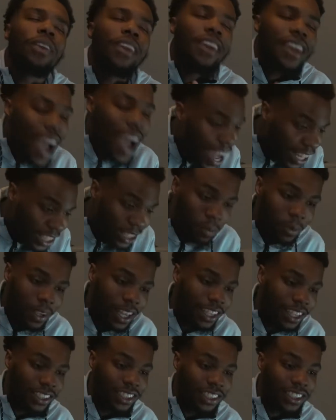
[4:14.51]
not to
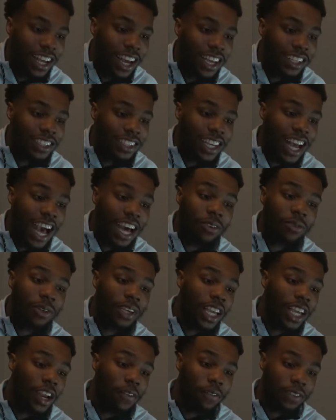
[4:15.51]
be exercising i
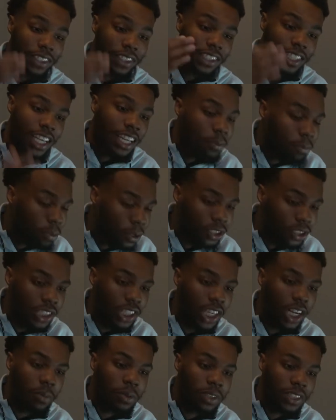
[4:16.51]
don't care if it's 10
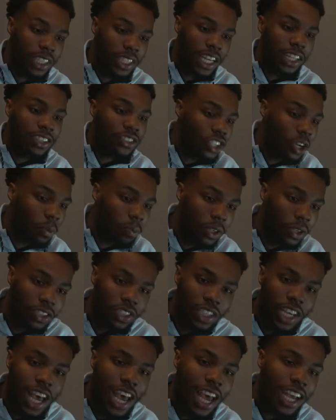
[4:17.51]
push-ups 10 jumping
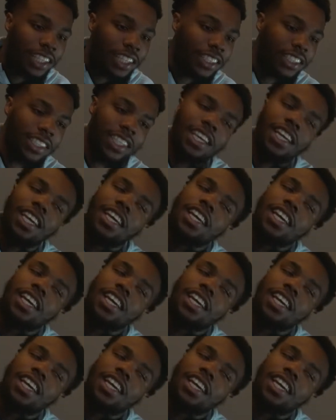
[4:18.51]
jacks